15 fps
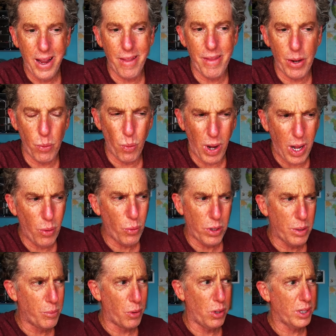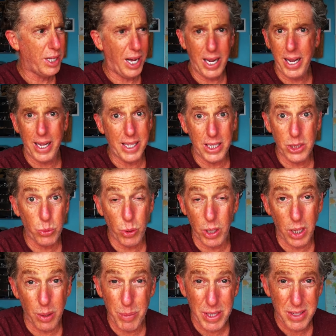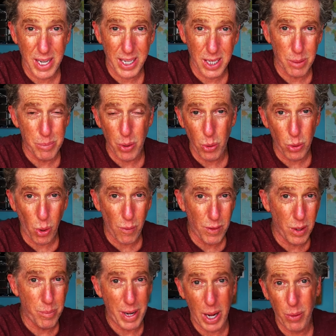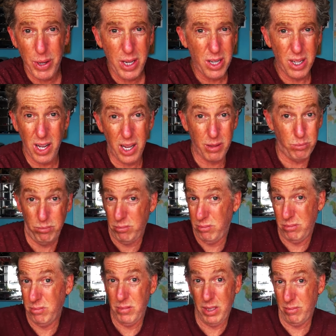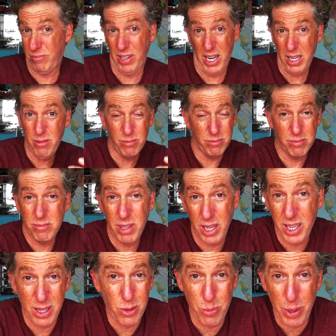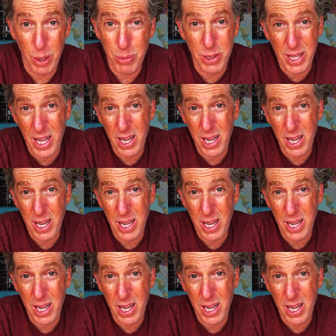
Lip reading: And then while we're in Molokai, I guess we're gonna be taking a boat over to Maui. Fine. I got no problem with